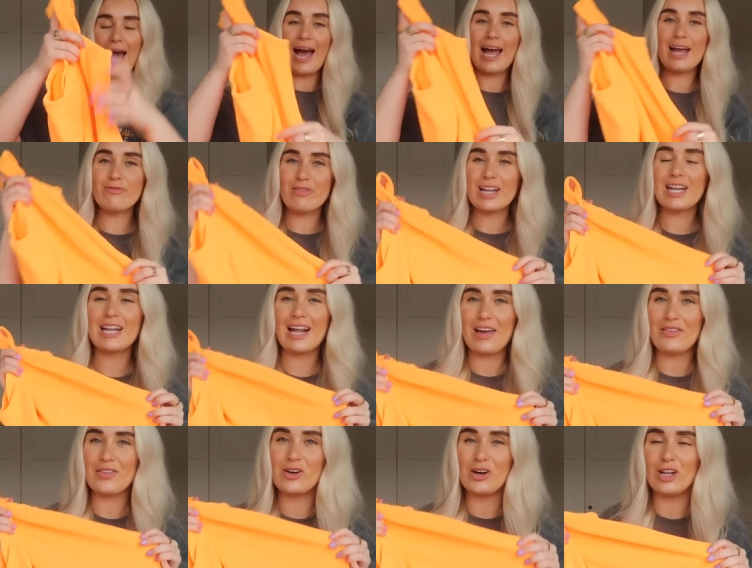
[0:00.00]
I really
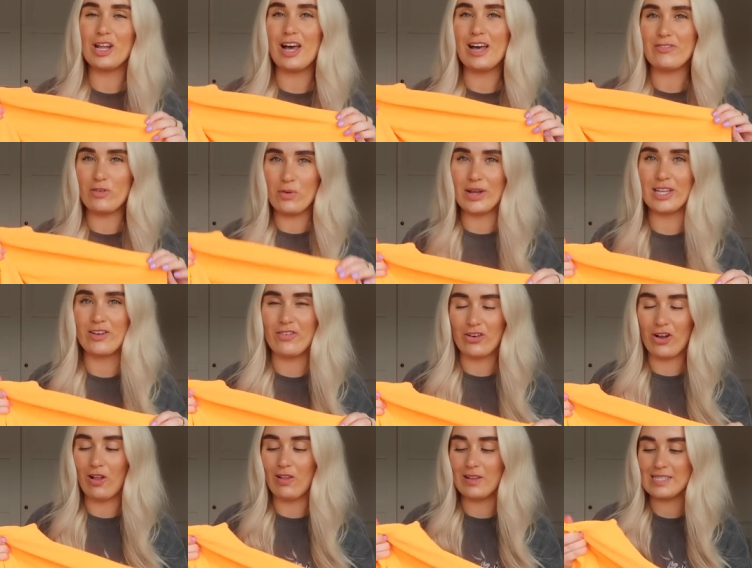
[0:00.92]
like the colour for when
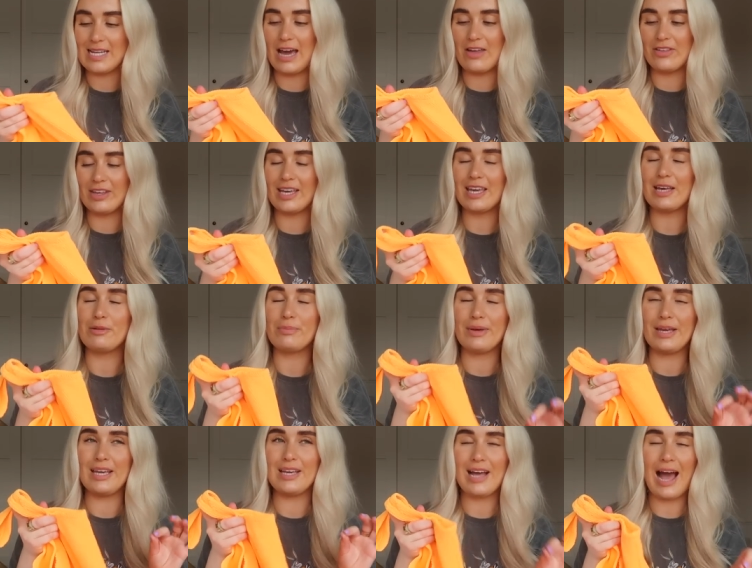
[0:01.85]
you're on holiday. I think it'll
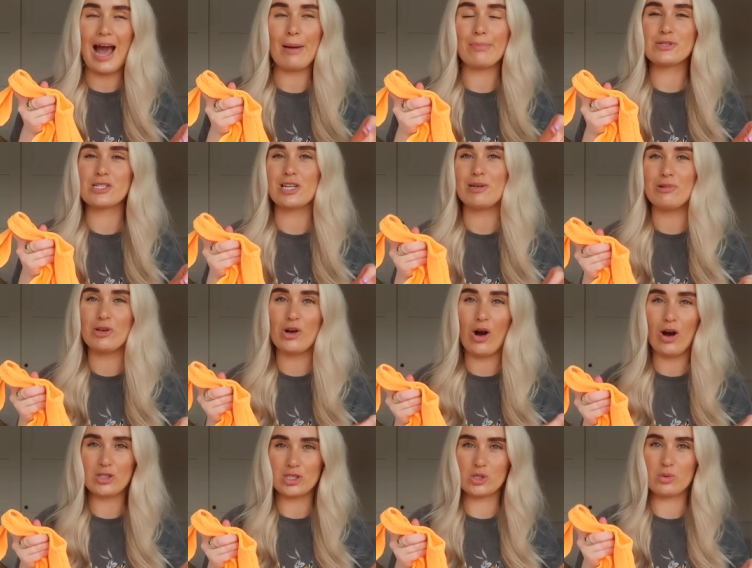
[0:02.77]
be absolutely
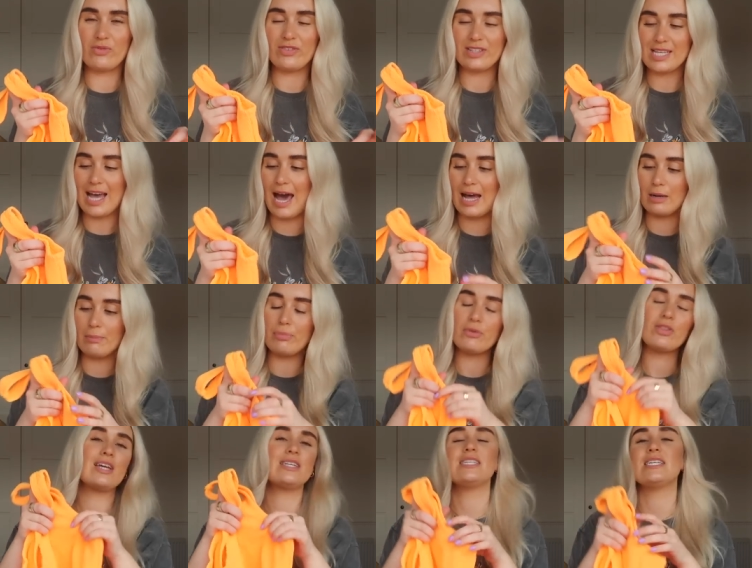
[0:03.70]
gorgeous with a tan.
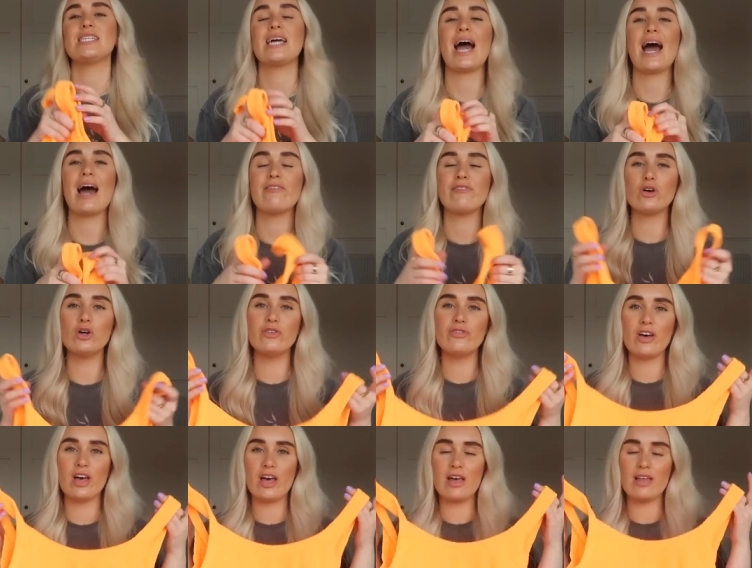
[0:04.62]
But they did have
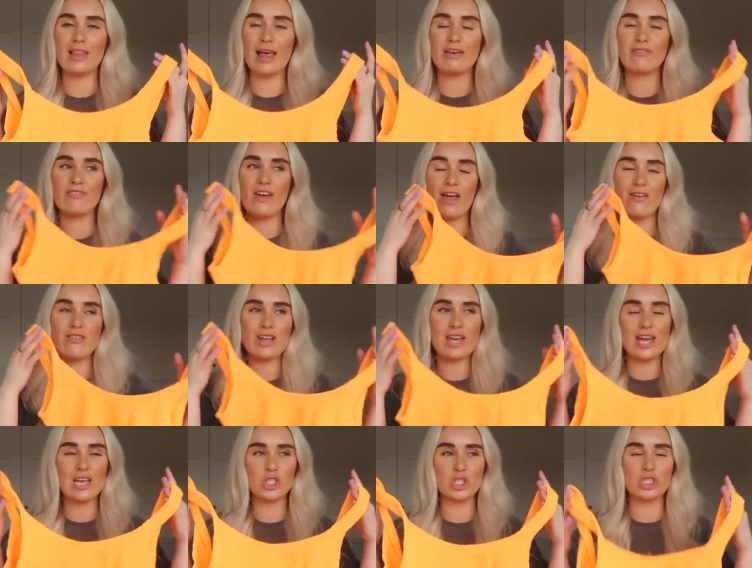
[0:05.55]
other like
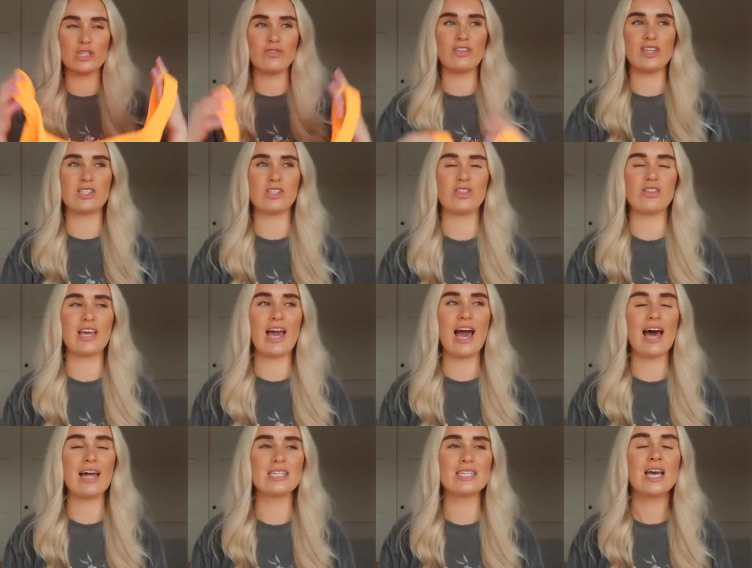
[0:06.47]
variations of this. So they
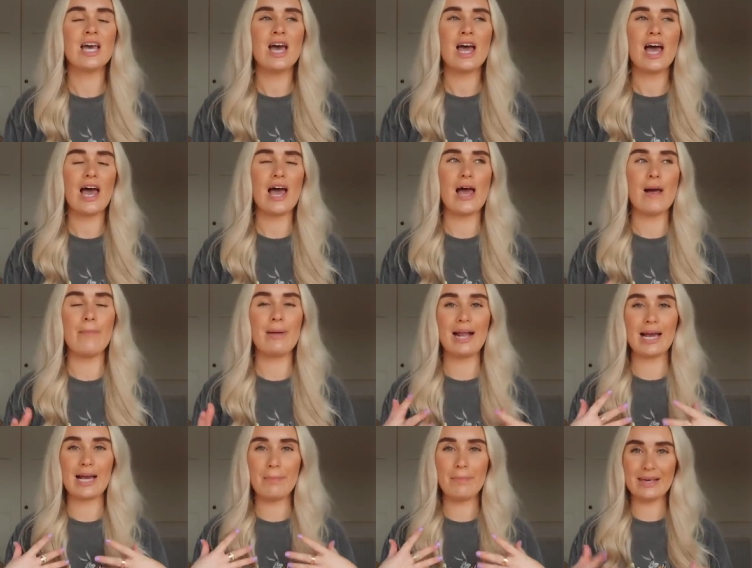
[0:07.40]
had um,
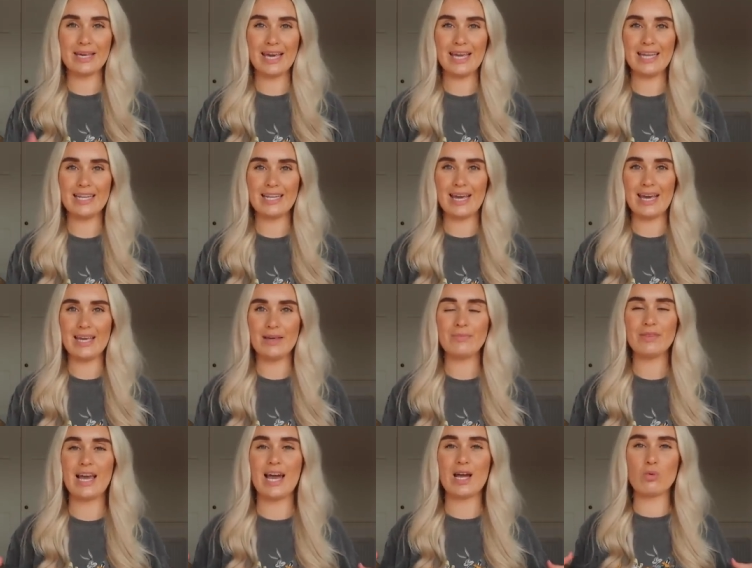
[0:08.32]
like a
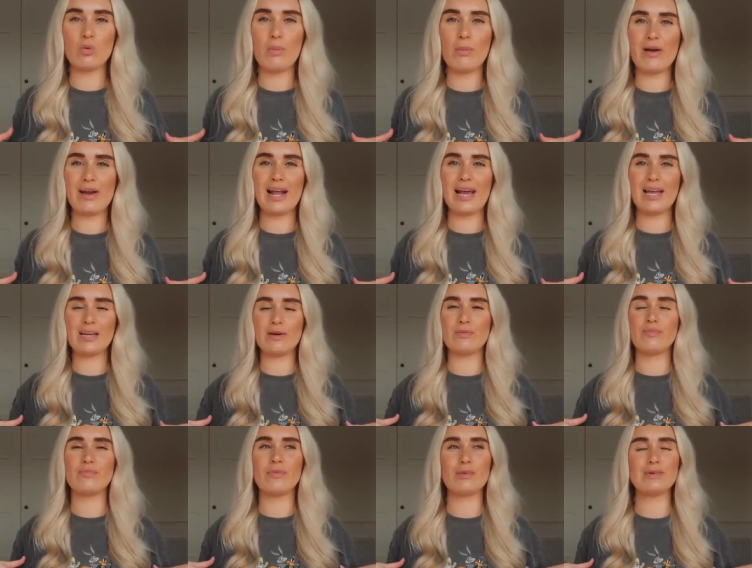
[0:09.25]
bikini. They had one where it
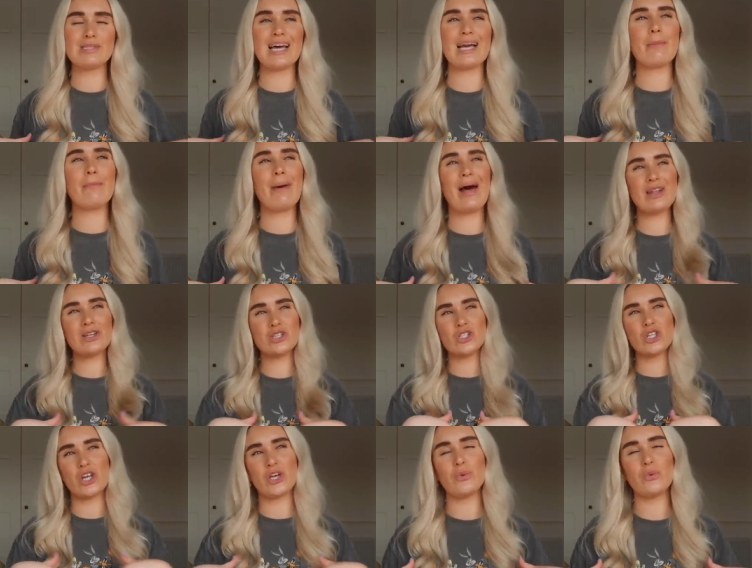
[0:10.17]
like was like a
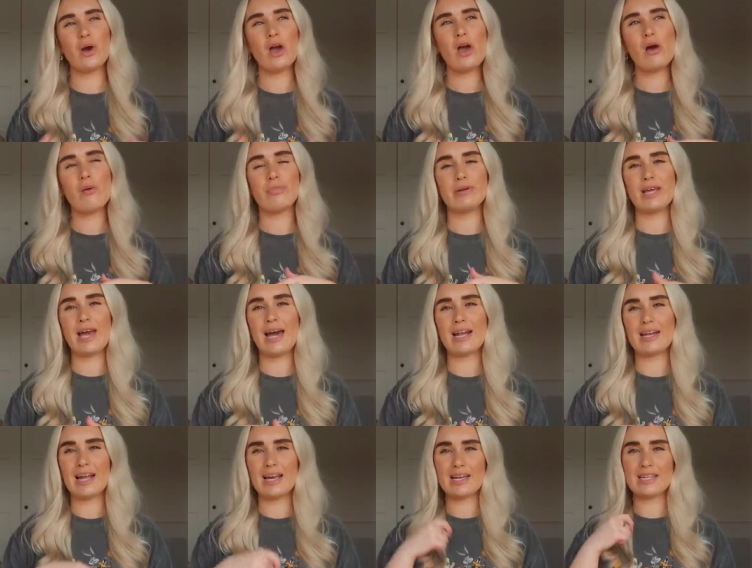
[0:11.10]
bandeau, but it
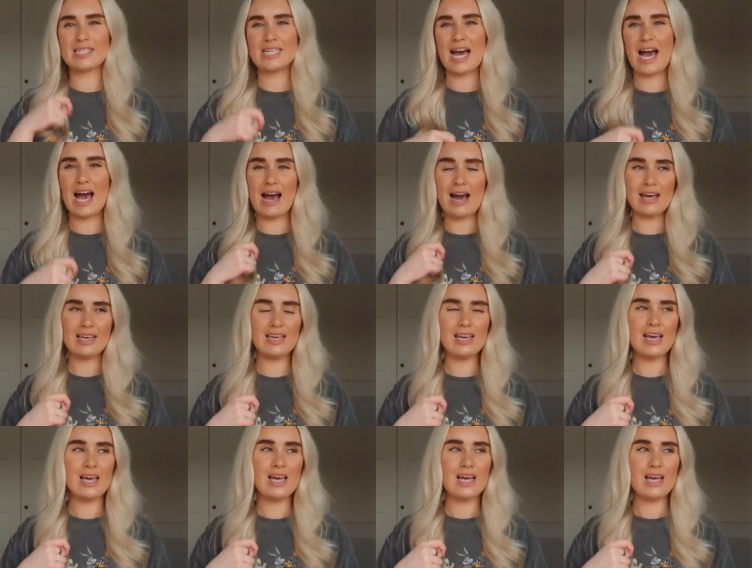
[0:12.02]
had like a tie.